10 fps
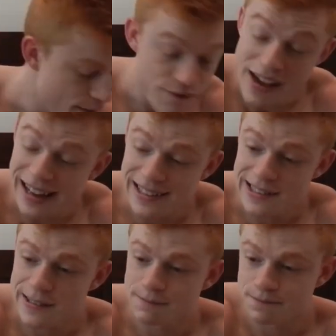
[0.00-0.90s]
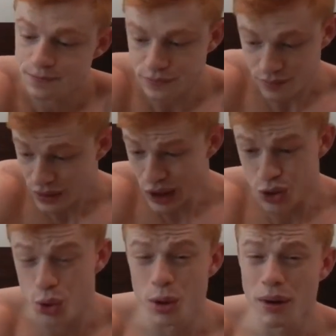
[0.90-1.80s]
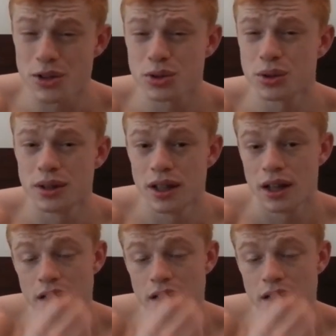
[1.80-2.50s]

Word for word: veins, through your muscle.